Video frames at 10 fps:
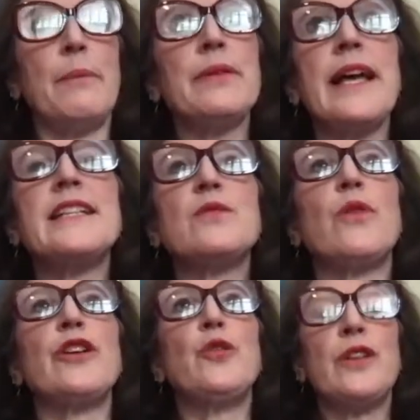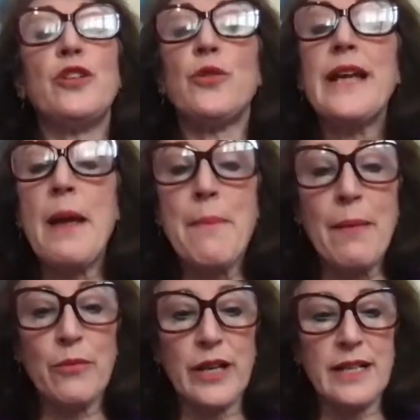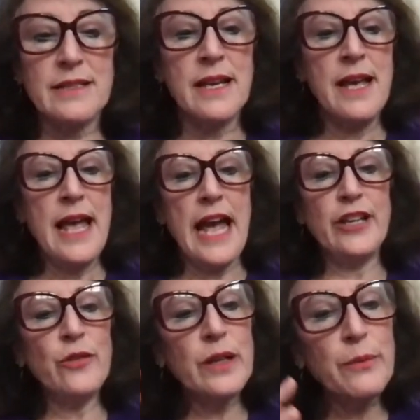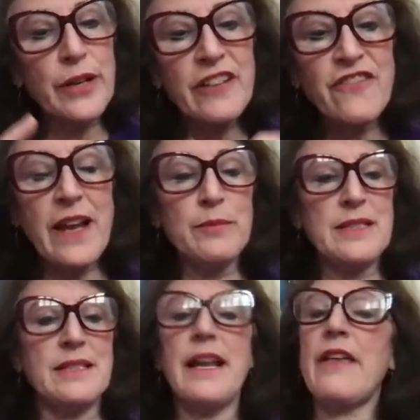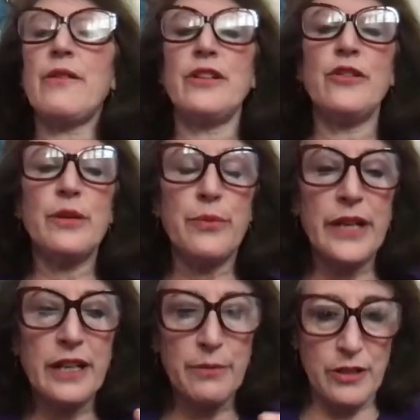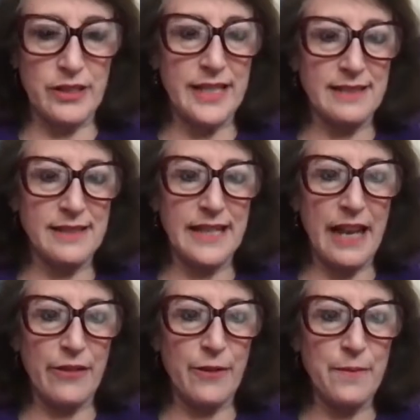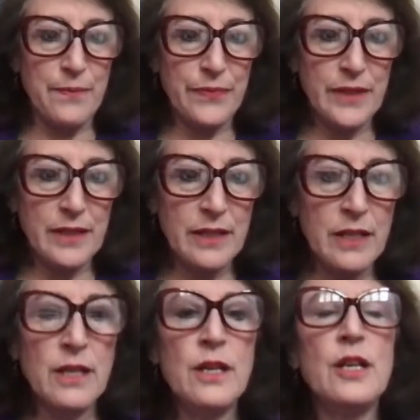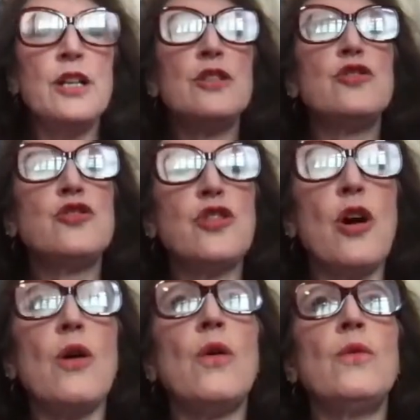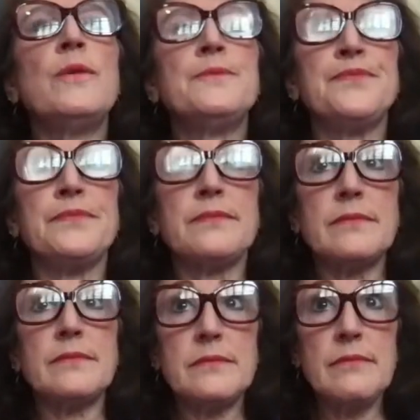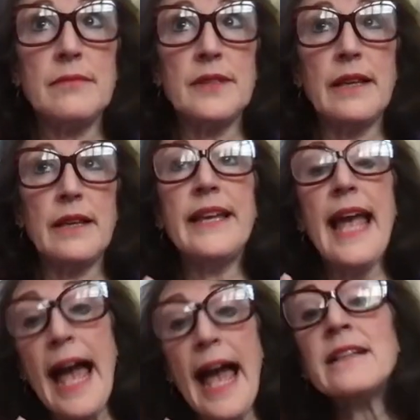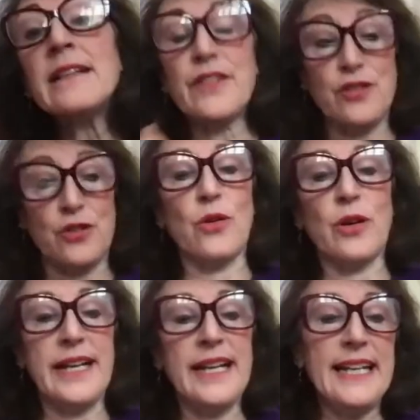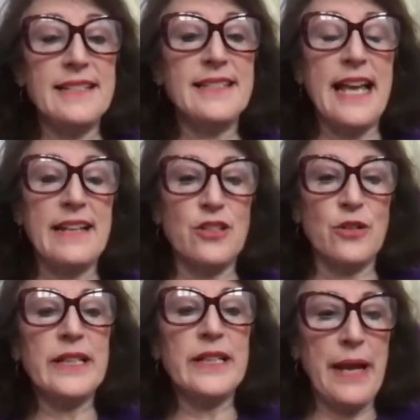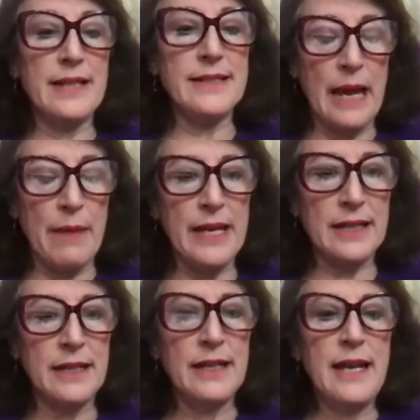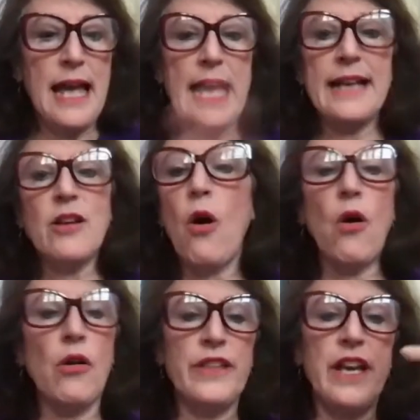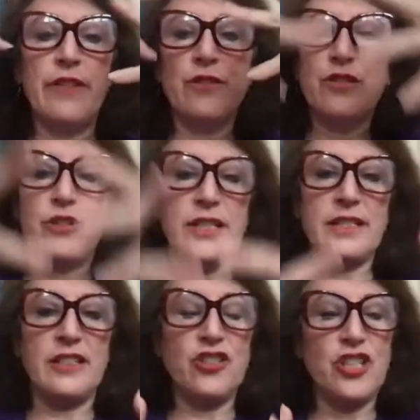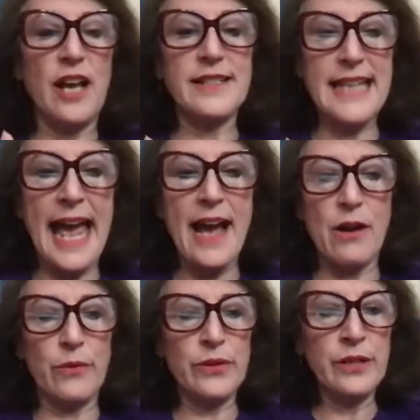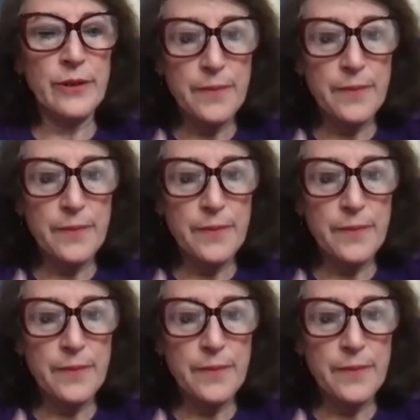a place where you can create memories and you can bring families together and you can bring communities together. So the end of the story is that during the pandemic, as all the other circuses shut down,